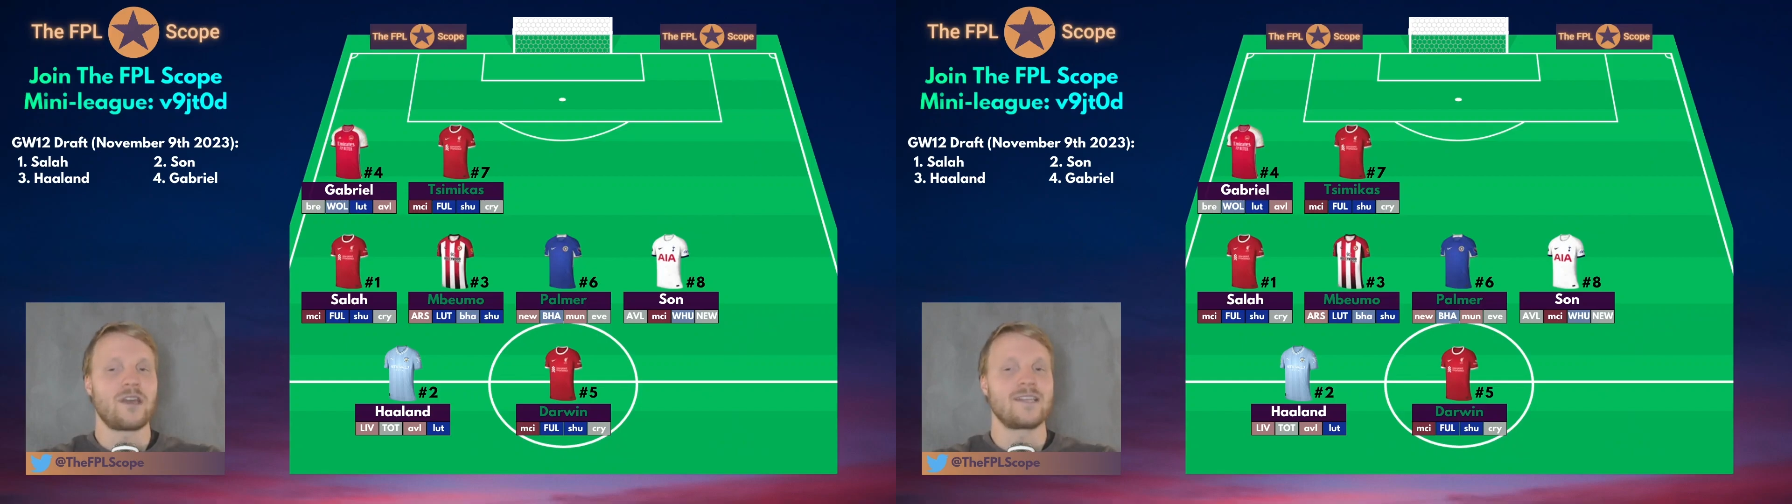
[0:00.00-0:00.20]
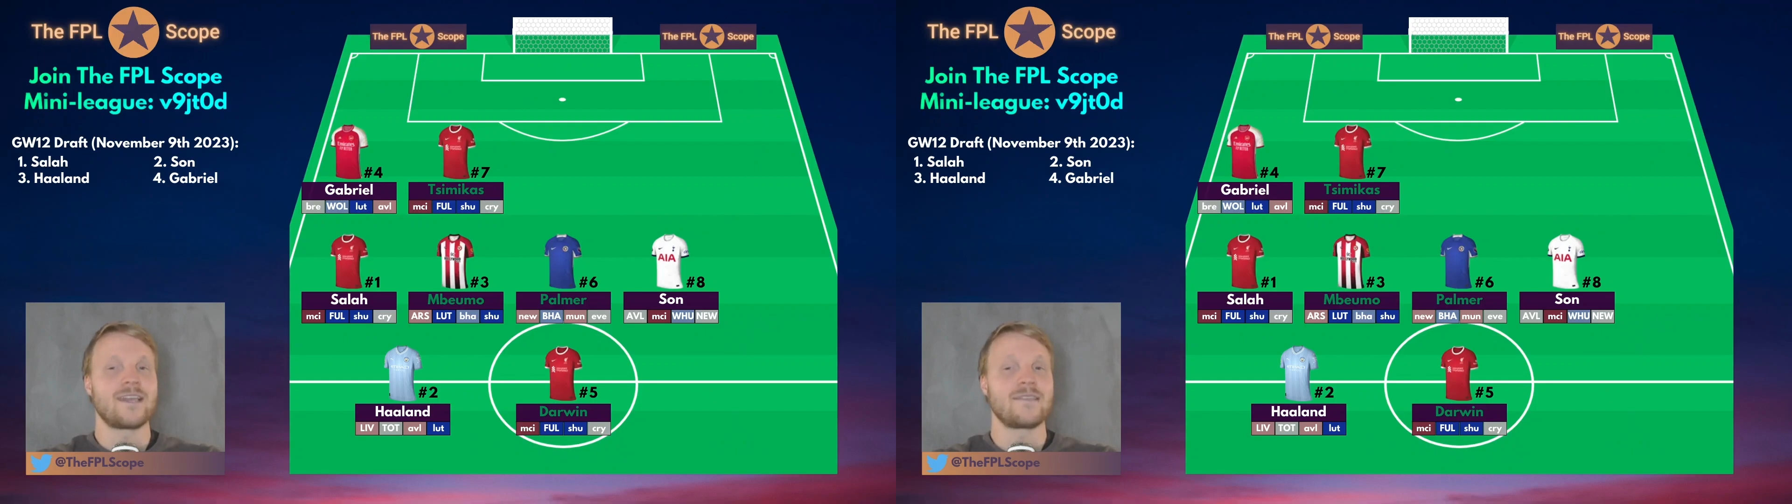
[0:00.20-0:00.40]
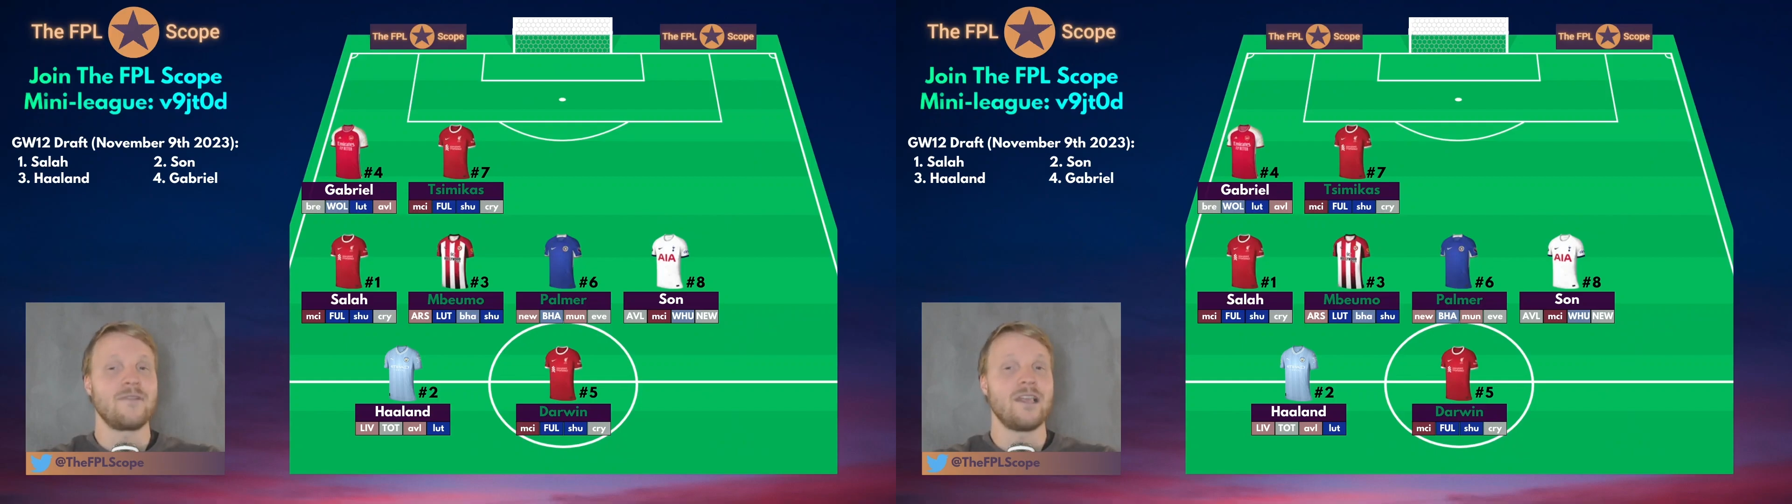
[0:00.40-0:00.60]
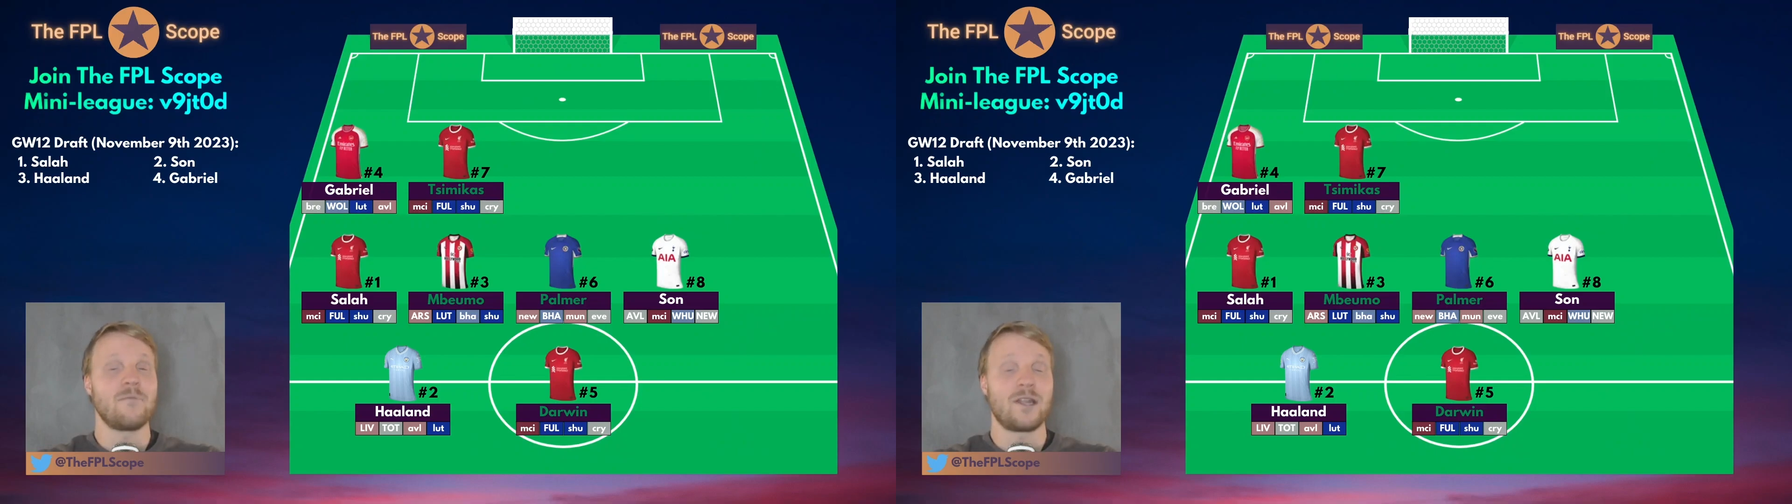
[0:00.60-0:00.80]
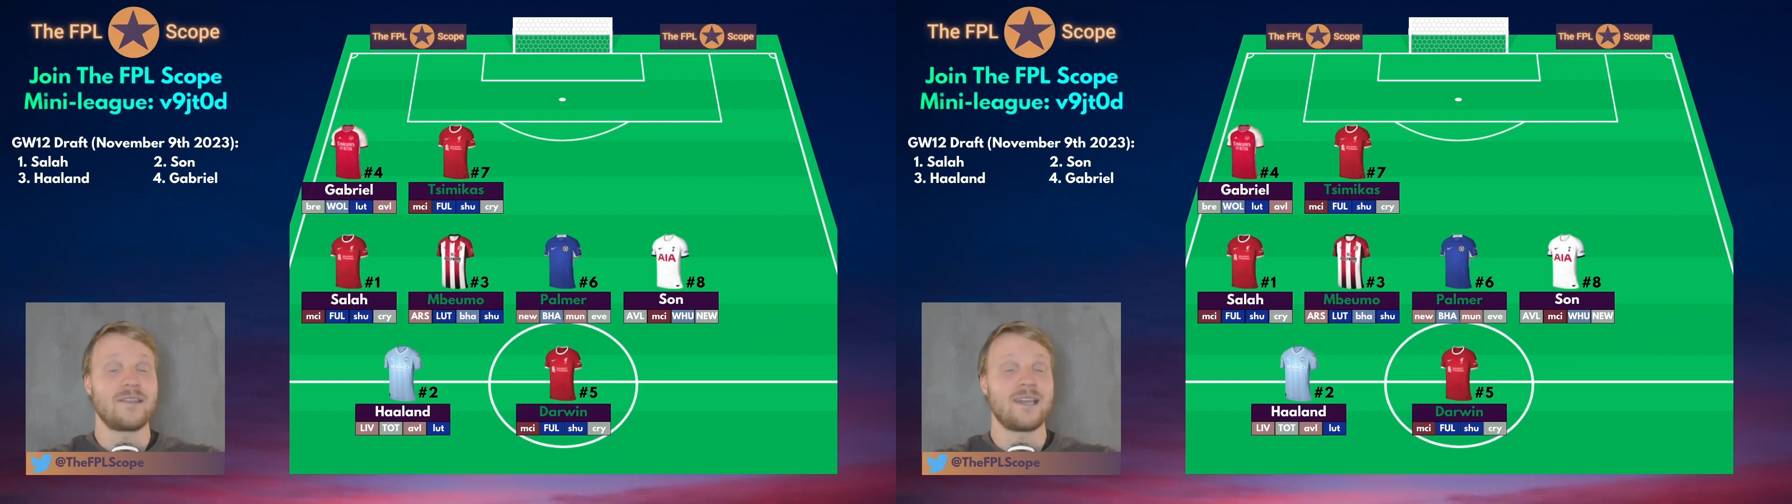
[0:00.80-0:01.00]
against Aston Villa,
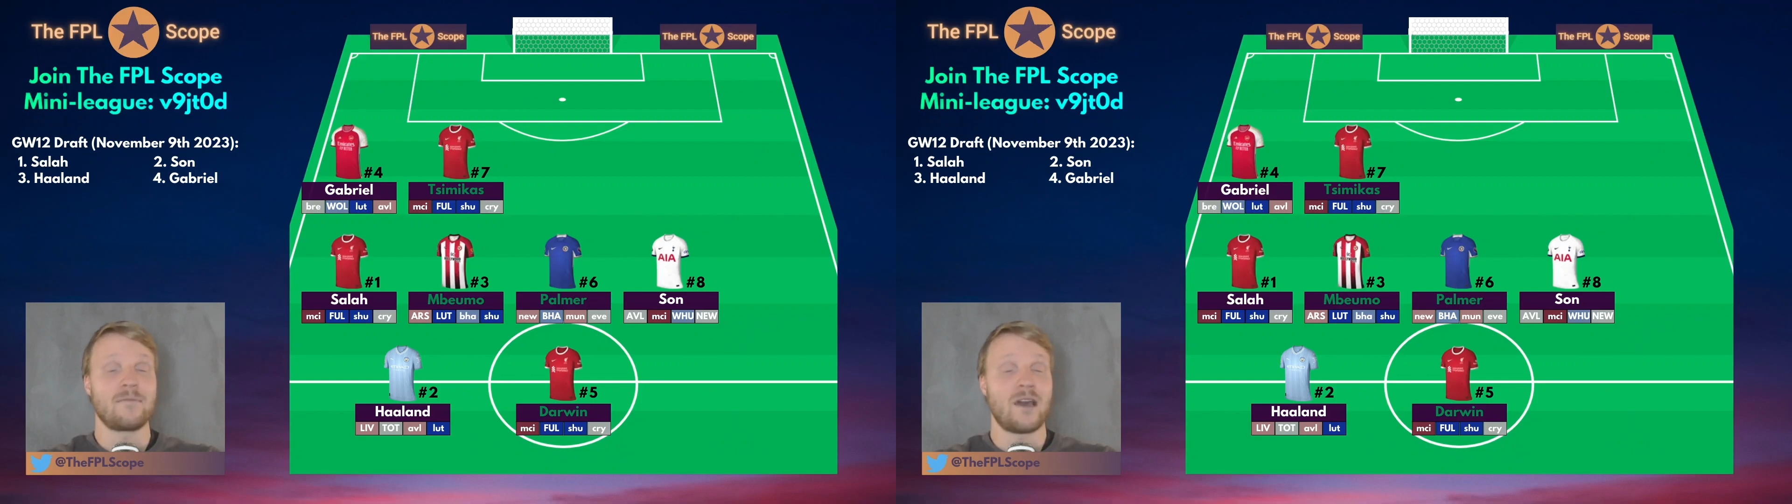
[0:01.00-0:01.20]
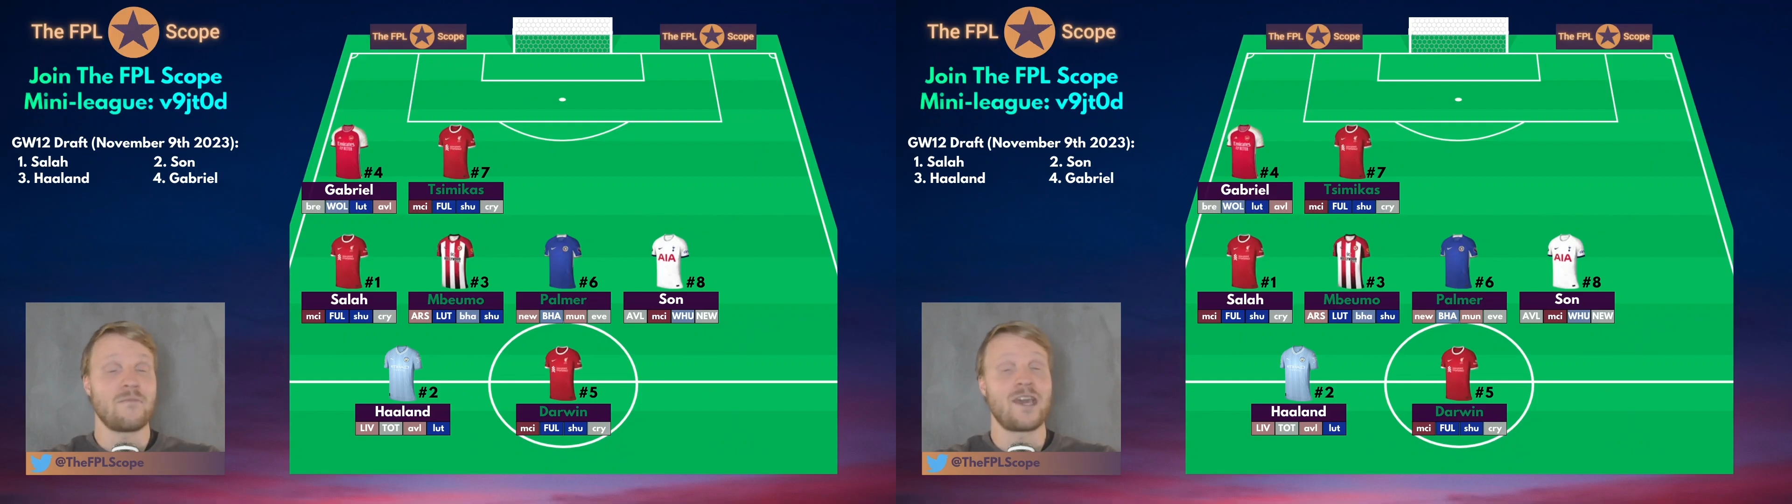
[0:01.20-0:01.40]
but at the same time,